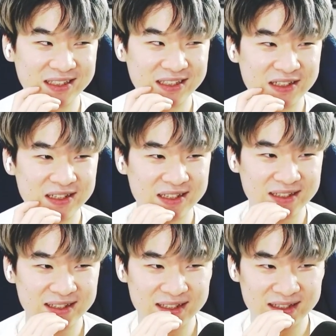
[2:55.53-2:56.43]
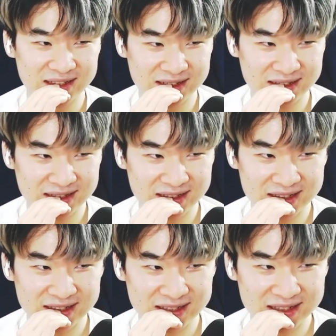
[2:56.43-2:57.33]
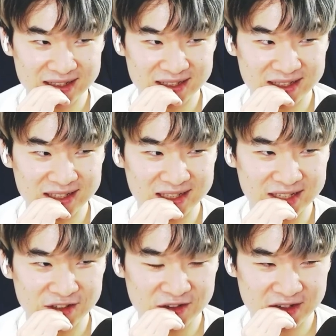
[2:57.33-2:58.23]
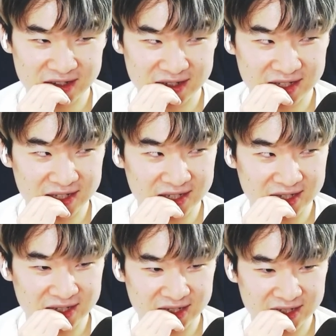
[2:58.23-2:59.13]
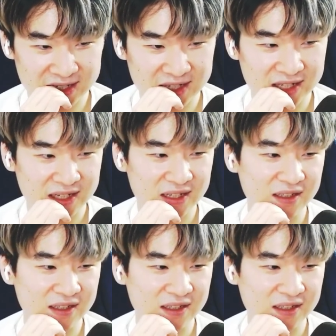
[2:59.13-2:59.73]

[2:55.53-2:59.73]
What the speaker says: [no speech]